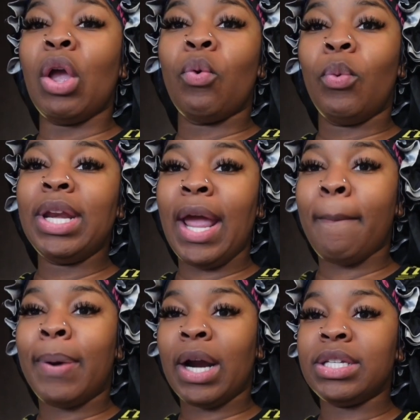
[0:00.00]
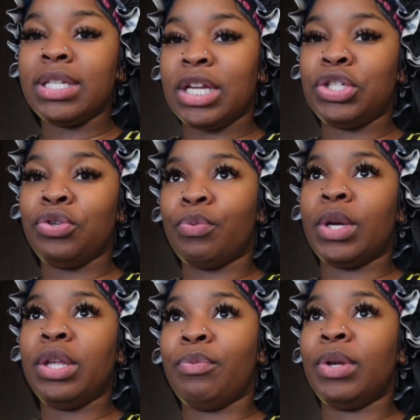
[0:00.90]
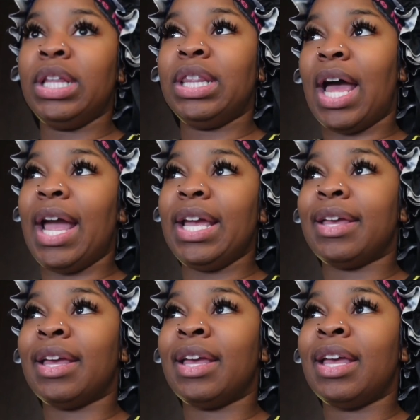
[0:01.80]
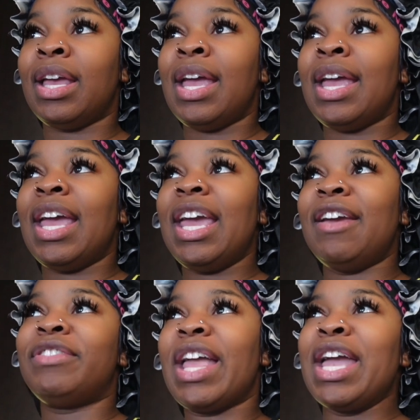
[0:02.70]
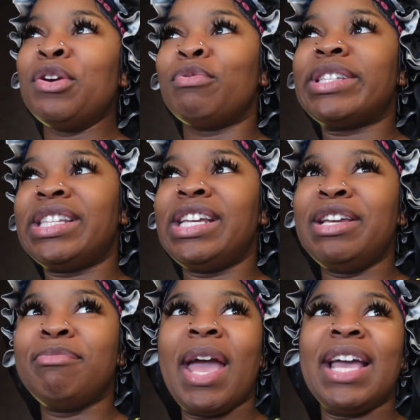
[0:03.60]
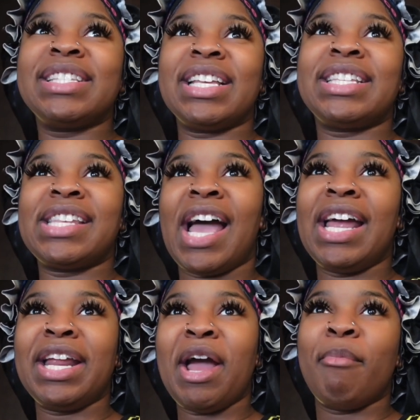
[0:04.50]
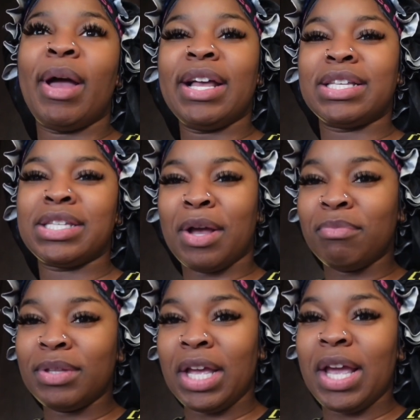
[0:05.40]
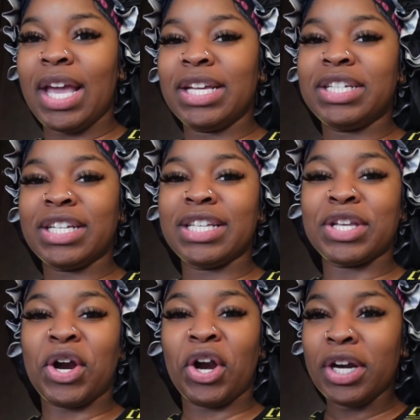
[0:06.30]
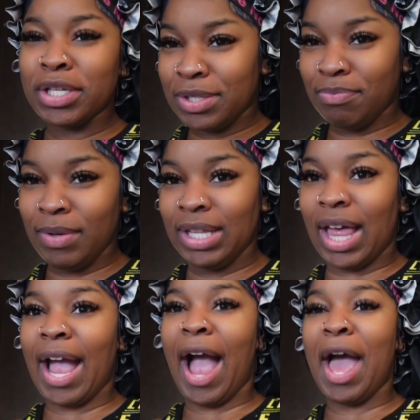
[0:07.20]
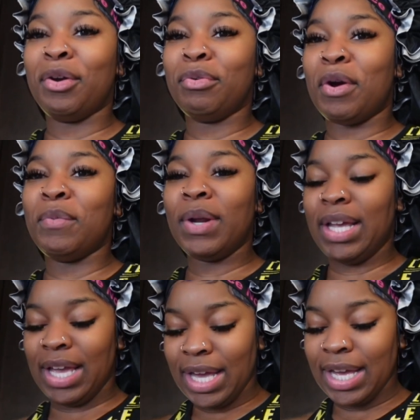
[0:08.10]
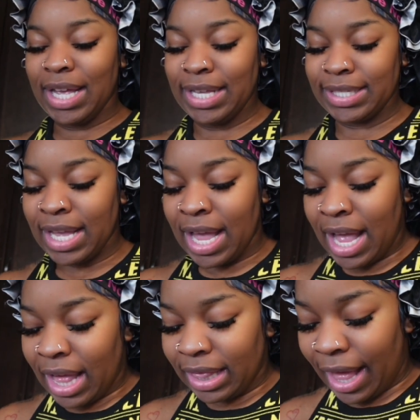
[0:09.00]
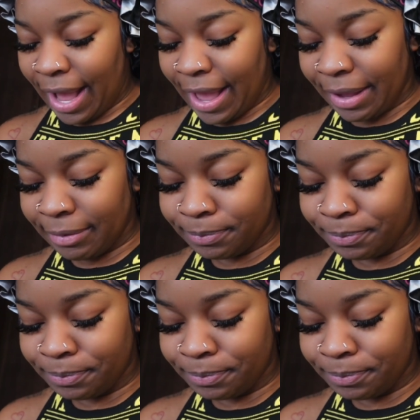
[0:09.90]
when that person that you really, really like, if they don't seem as excited about something, it just irks me. Like, I don't know what it is. Like,